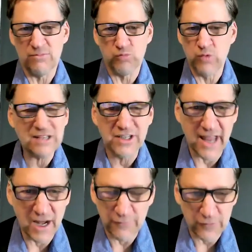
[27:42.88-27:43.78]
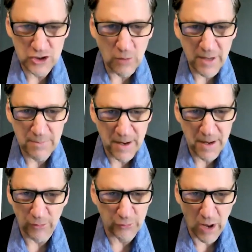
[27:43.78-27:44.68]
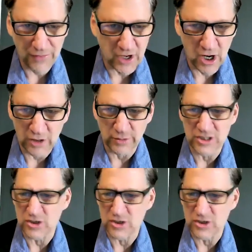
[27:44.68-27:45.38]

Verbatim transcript: resonated for so many people throughout the country.